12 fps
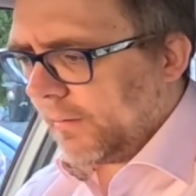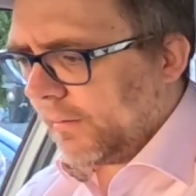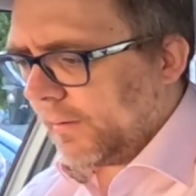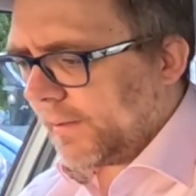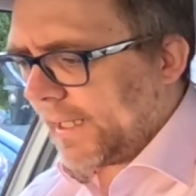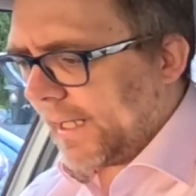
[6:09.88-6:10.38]

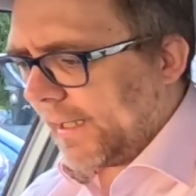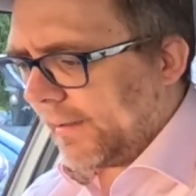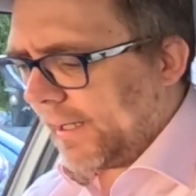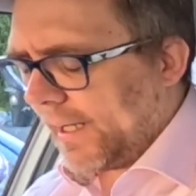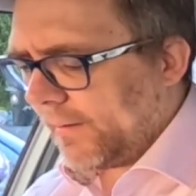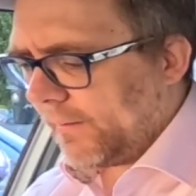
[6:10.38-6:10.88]
setting.
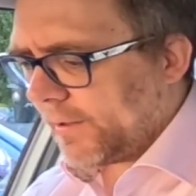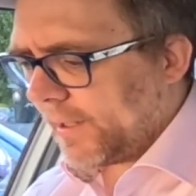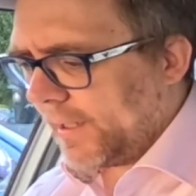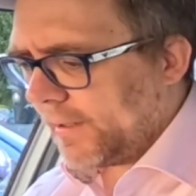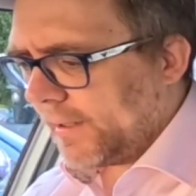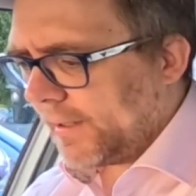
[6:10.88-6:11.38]
How do I
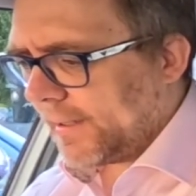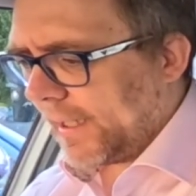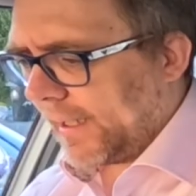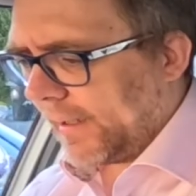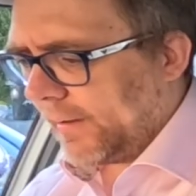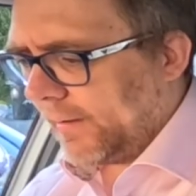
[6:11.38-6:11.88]
change this
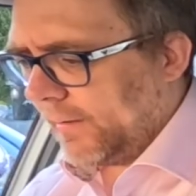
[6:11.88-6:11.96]
setting?